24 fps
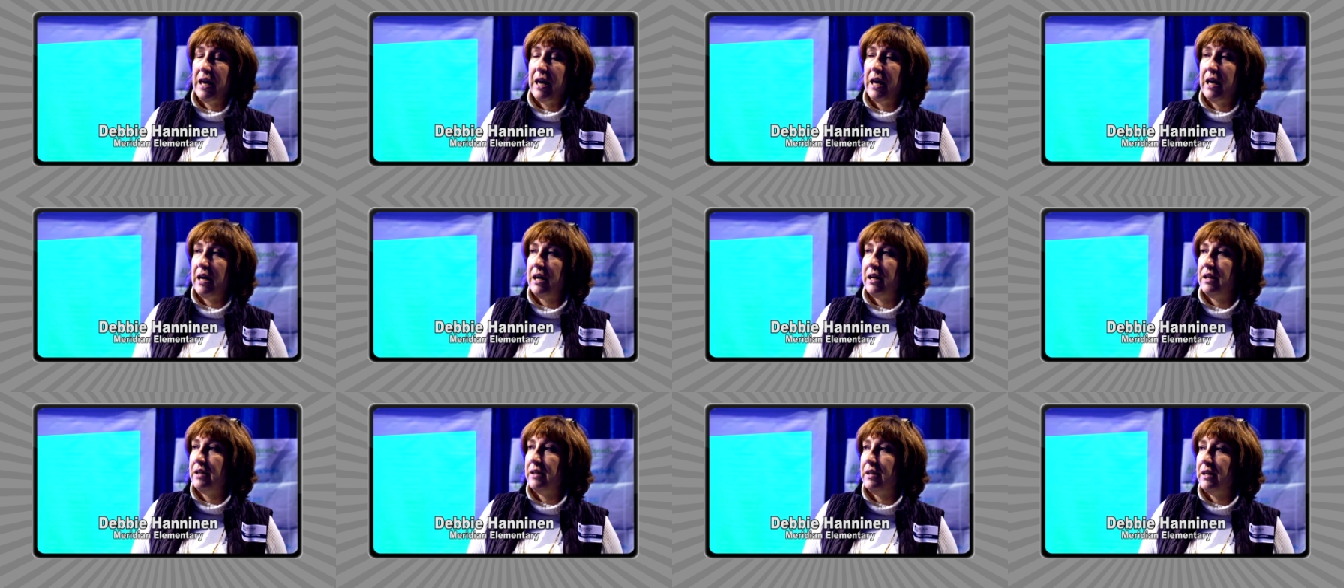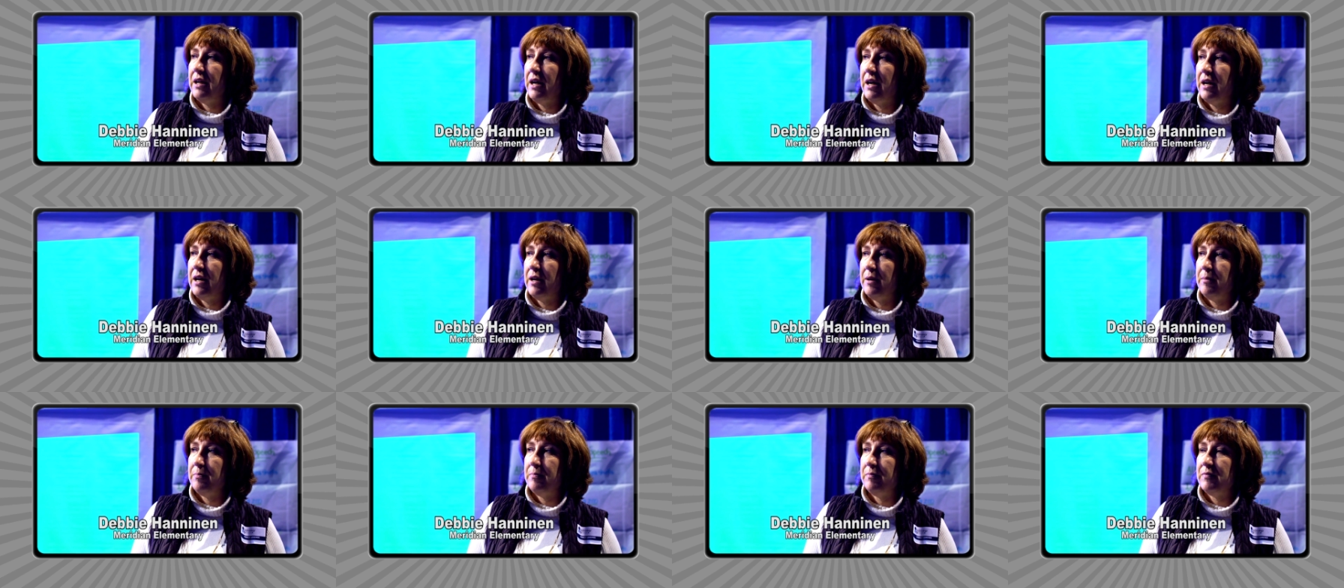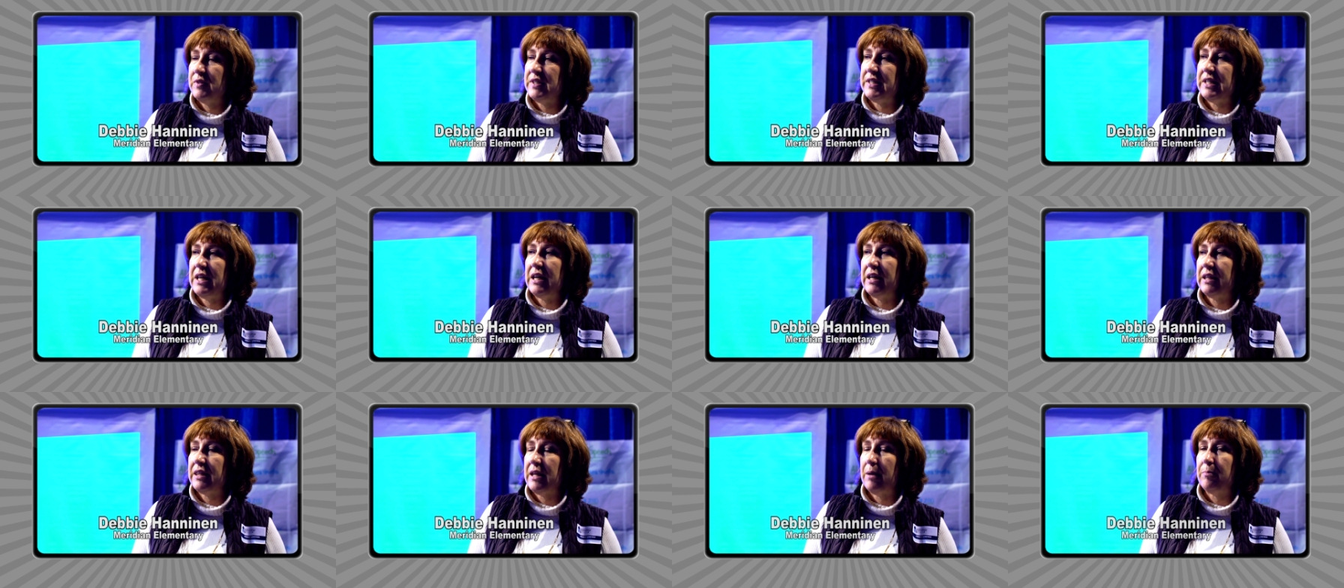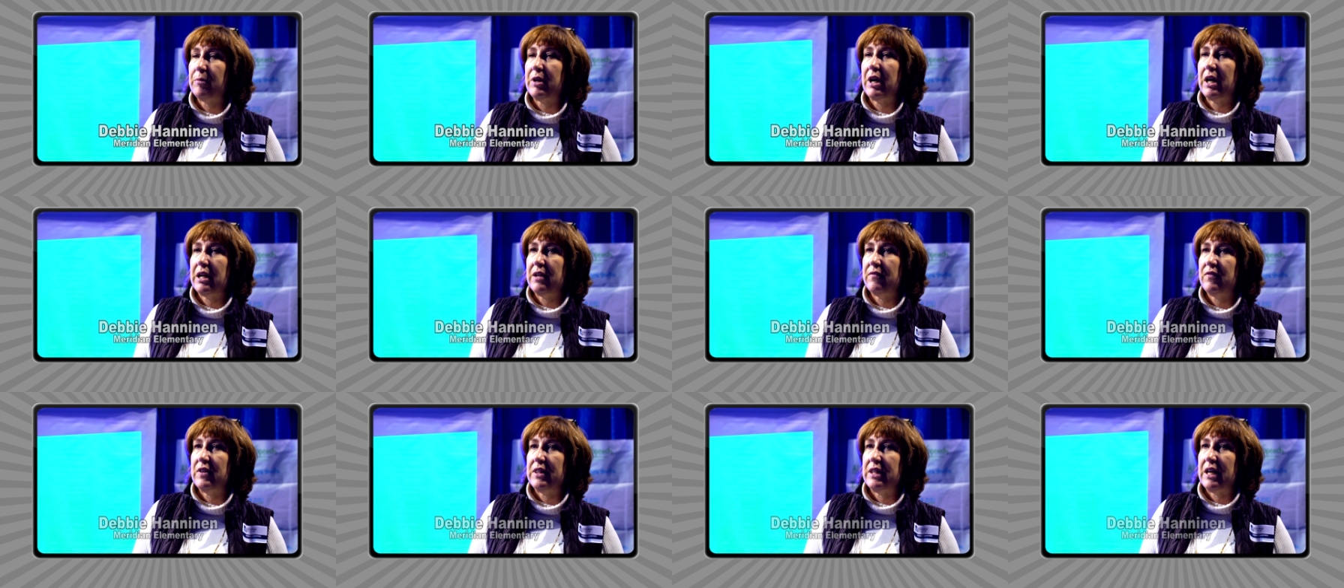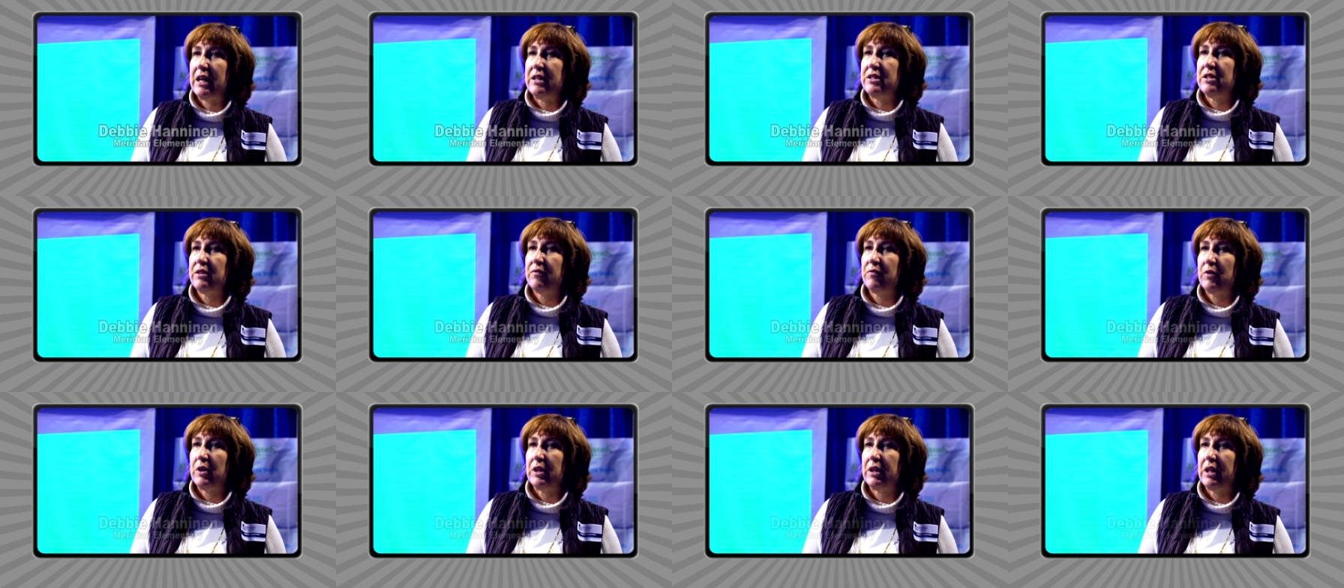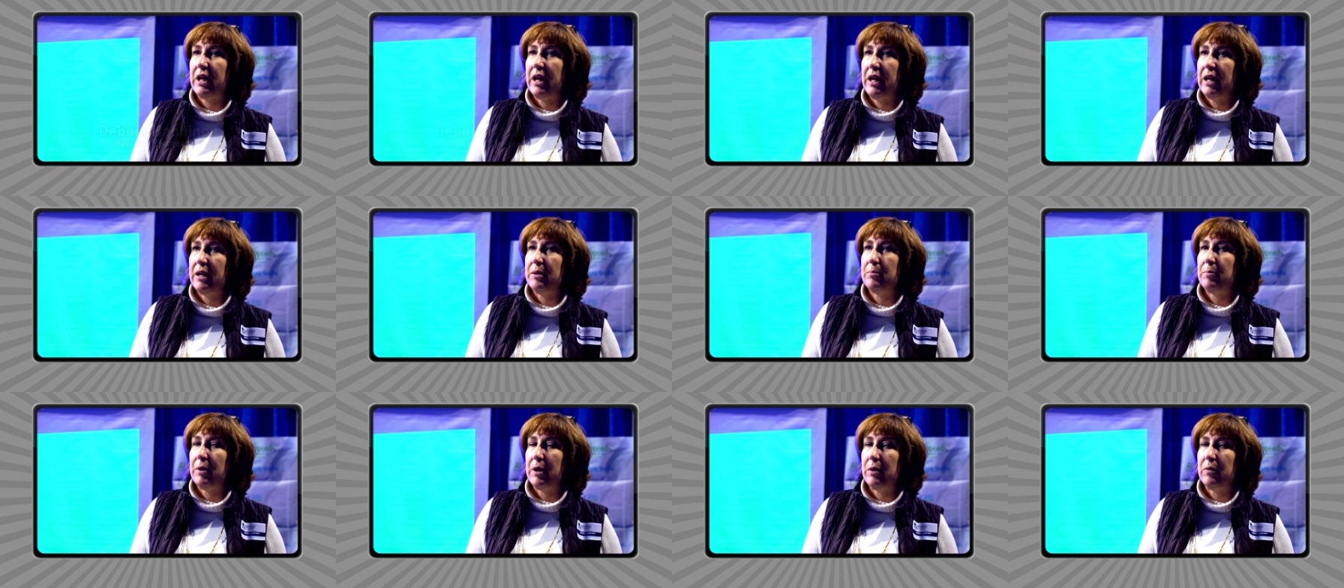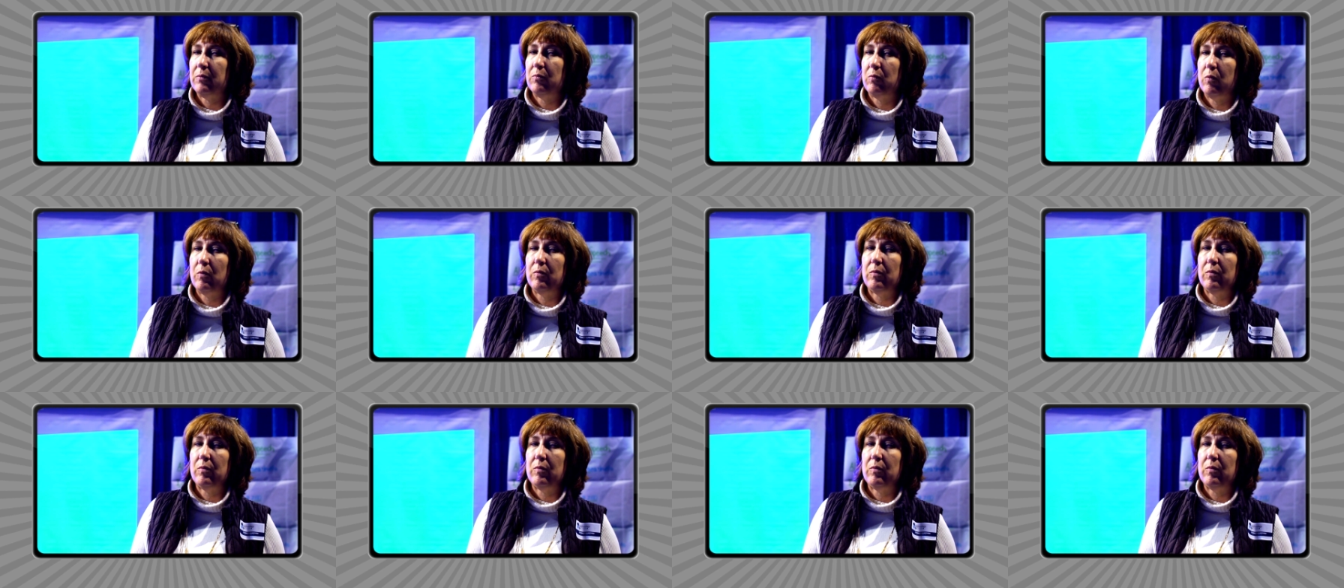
and seeing them kind of in that different light, but